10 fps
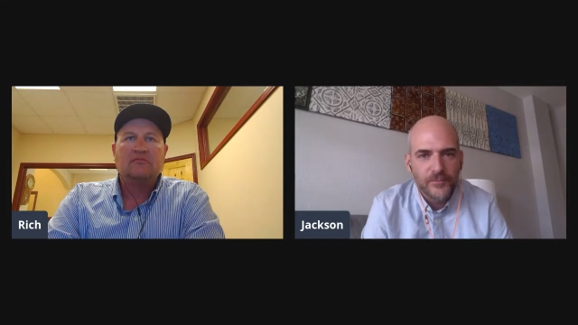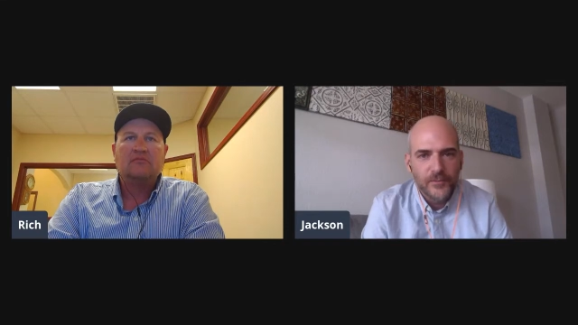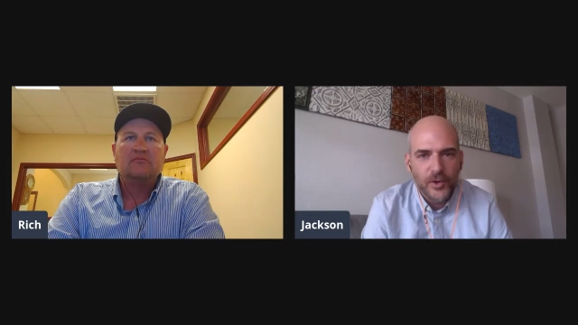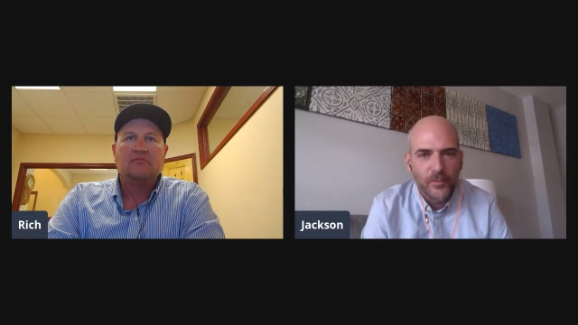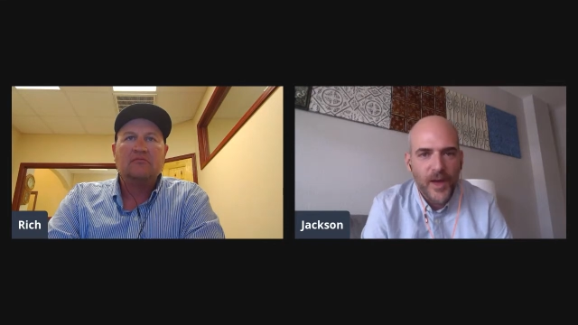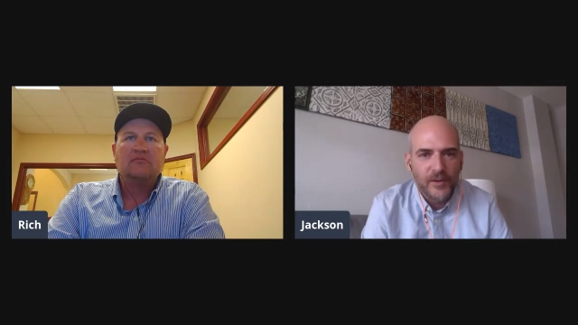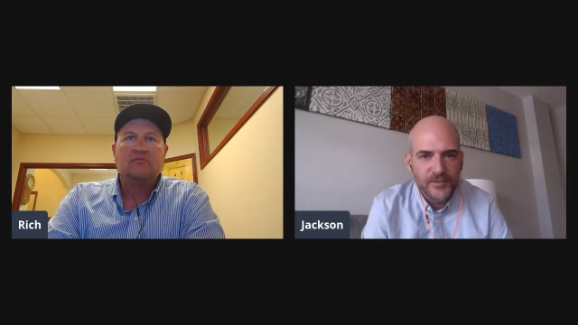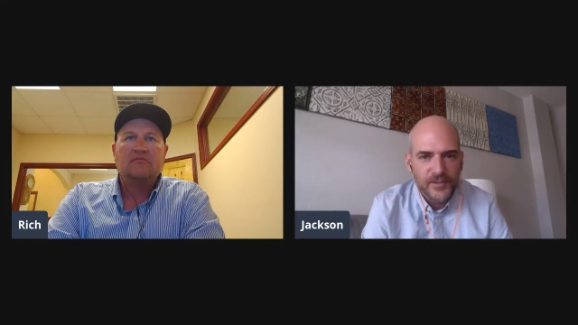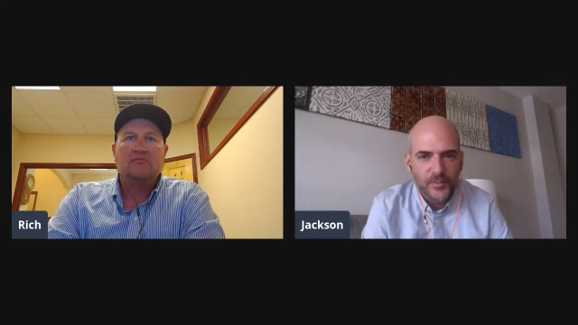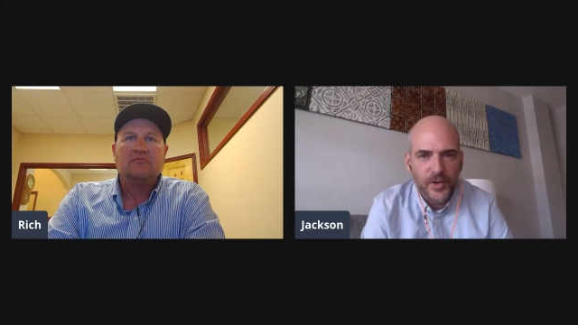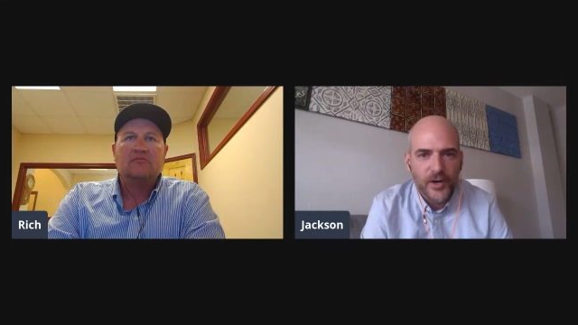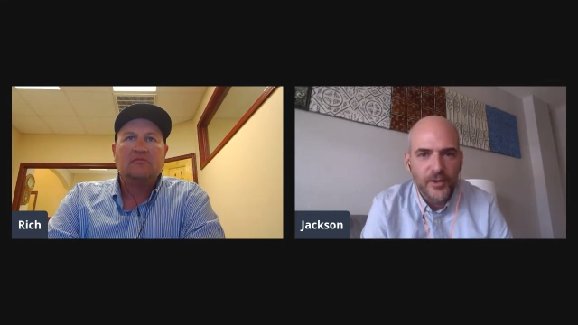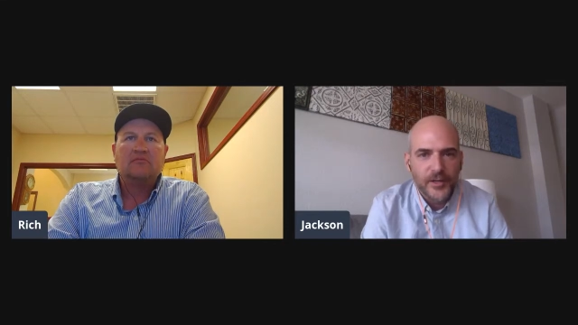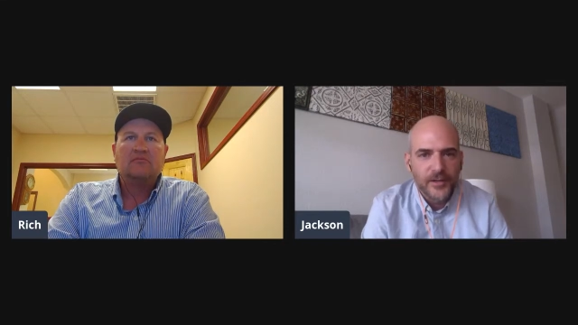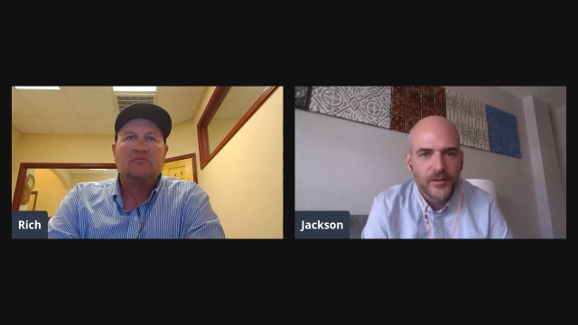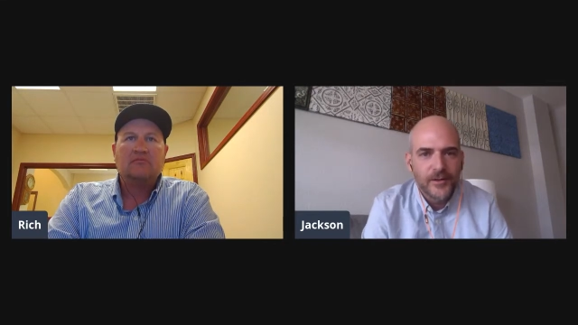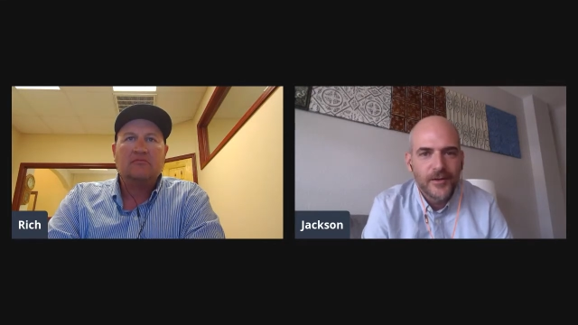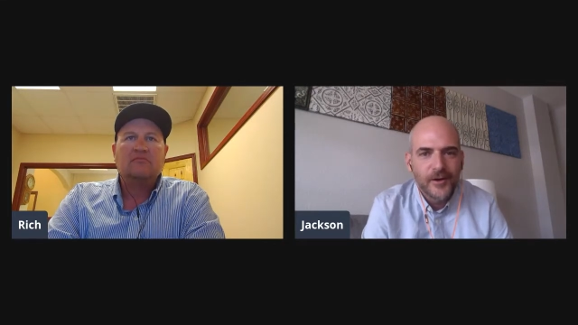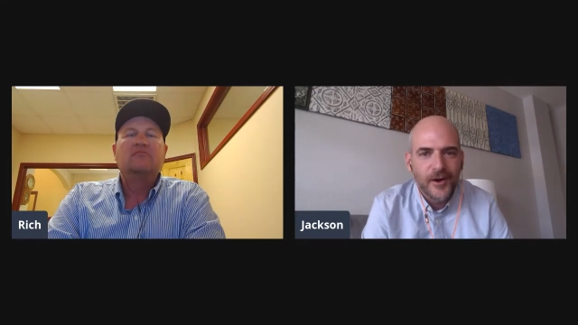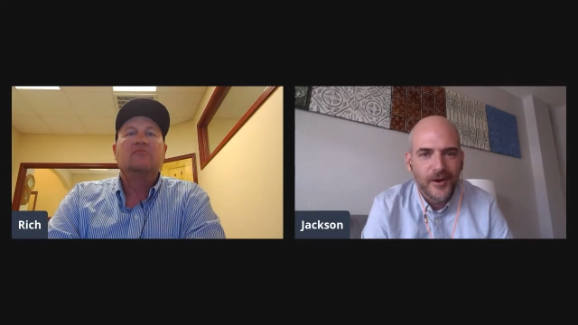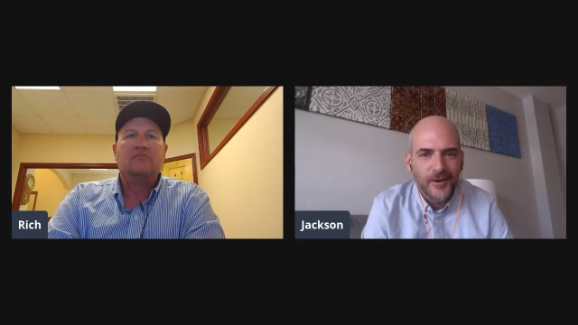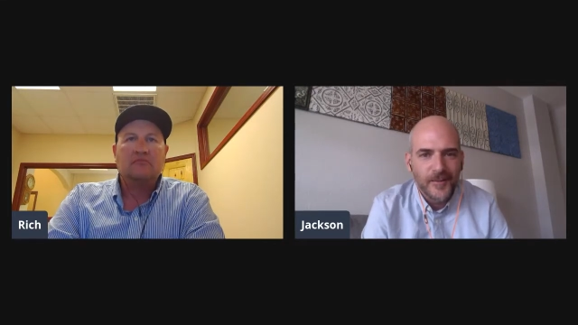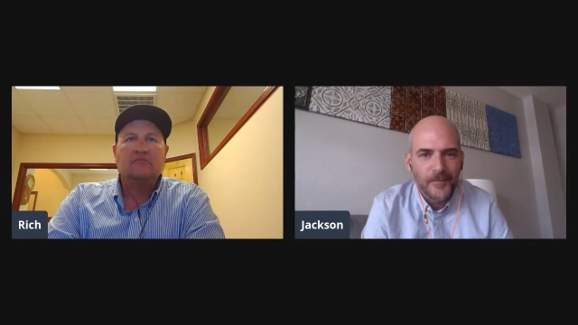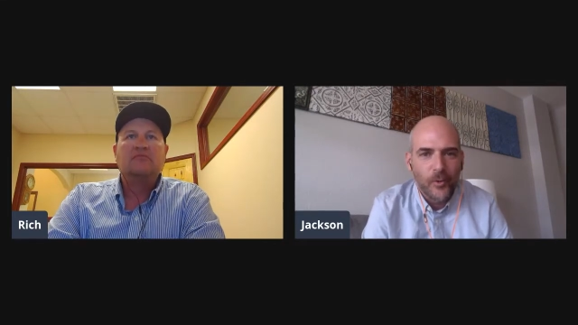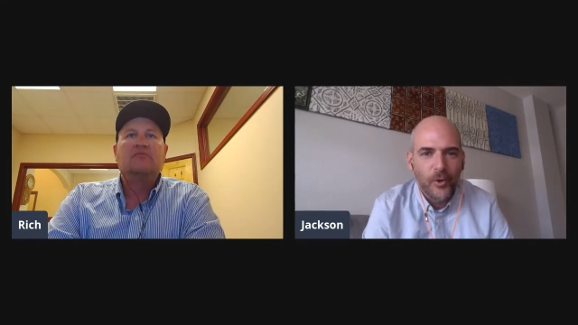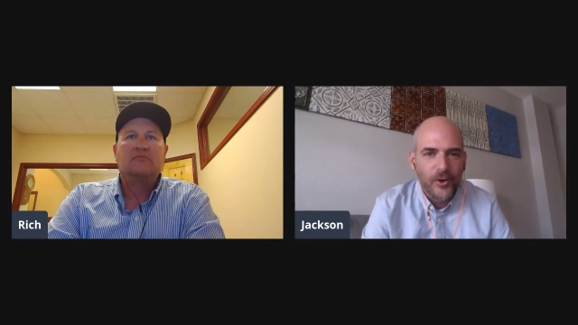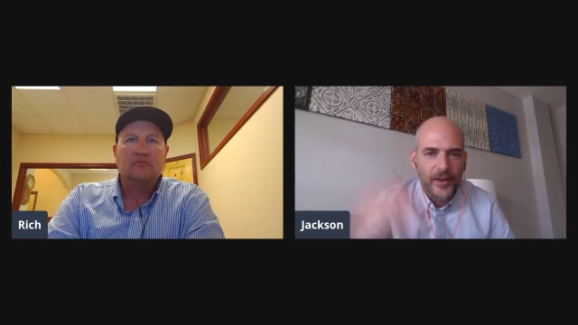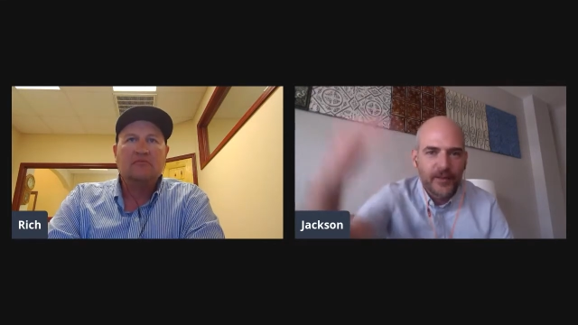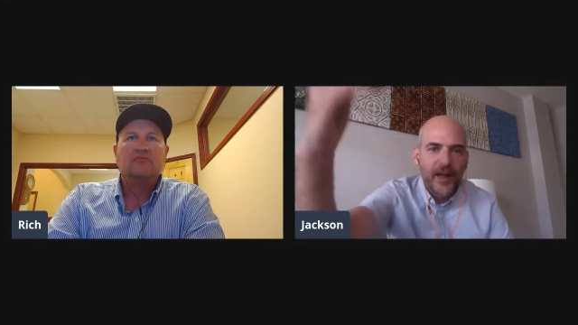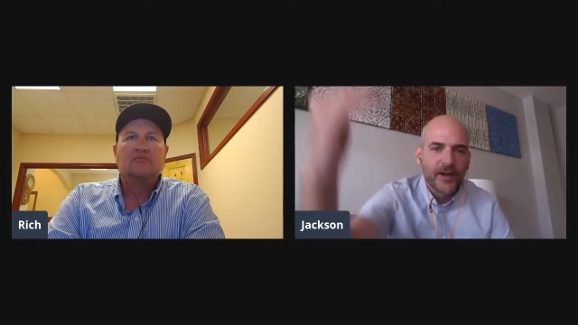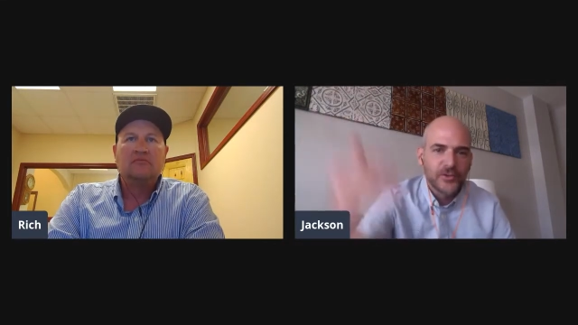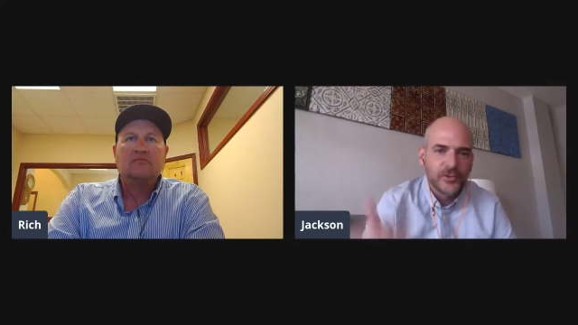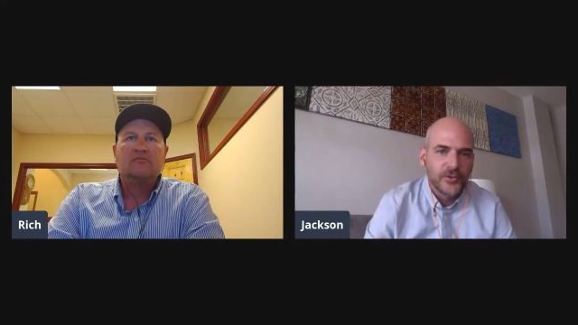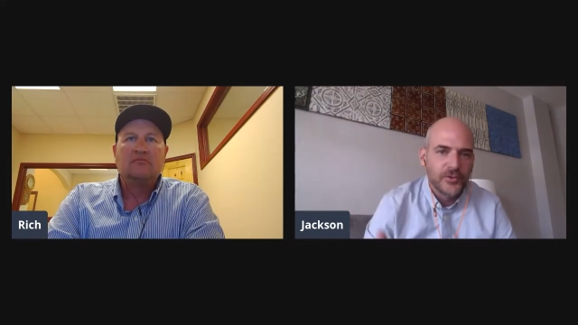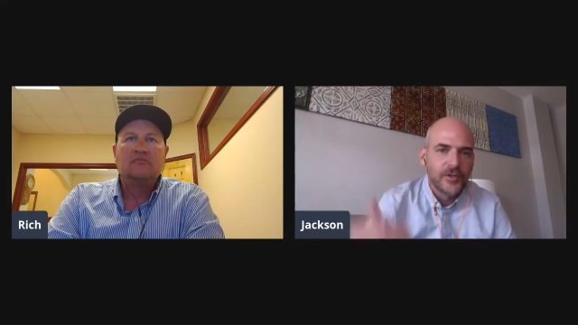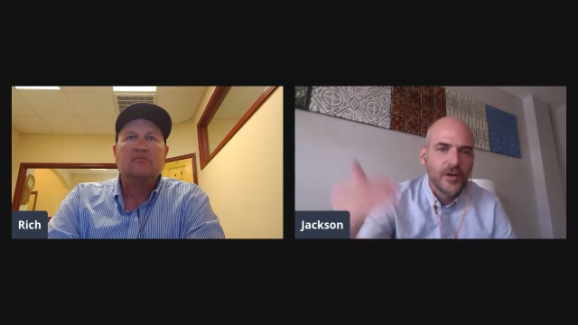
Speaker 1: you know, mountains to prairie um, or like latitude?